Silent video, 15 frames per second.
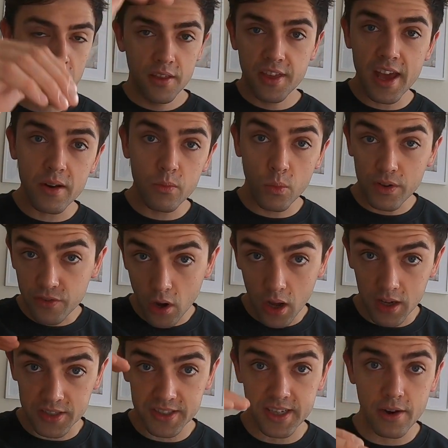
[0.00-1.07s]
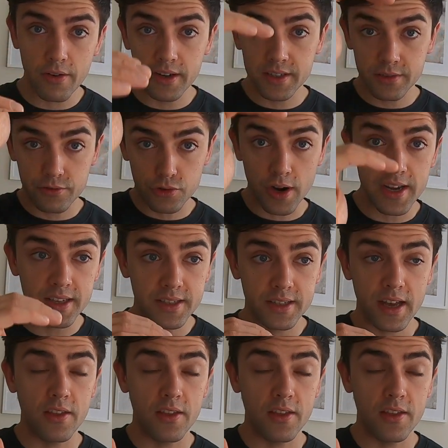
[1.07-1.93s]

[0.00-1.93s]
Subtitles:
Then we've got our series of traits,